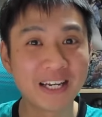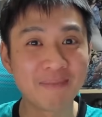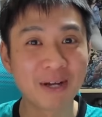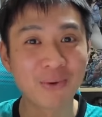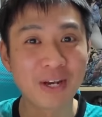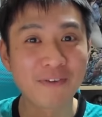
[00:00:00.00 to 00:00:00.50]

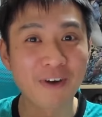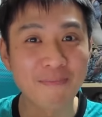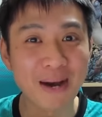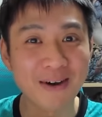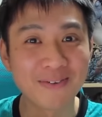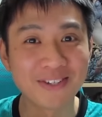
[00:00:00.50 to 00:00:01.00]
about
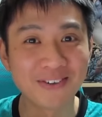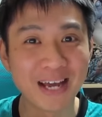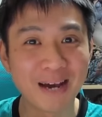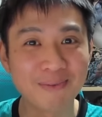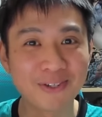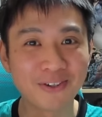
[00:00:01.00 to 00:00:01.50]
£25 on
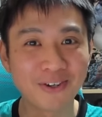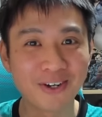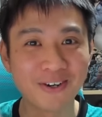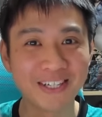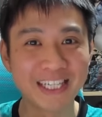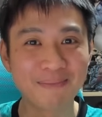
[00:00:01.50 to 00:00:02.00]

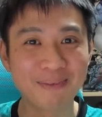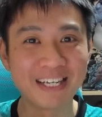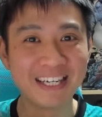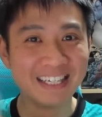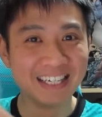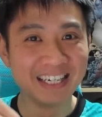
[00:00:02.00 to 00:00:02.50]

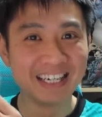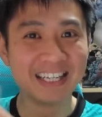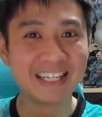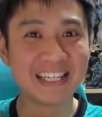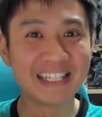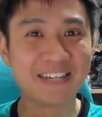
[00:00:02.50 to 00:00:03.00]
amazon.co.jp.
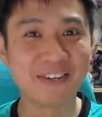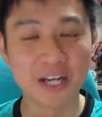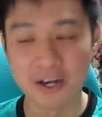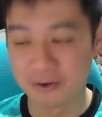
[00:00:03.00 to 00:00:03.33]
Let's give it a go.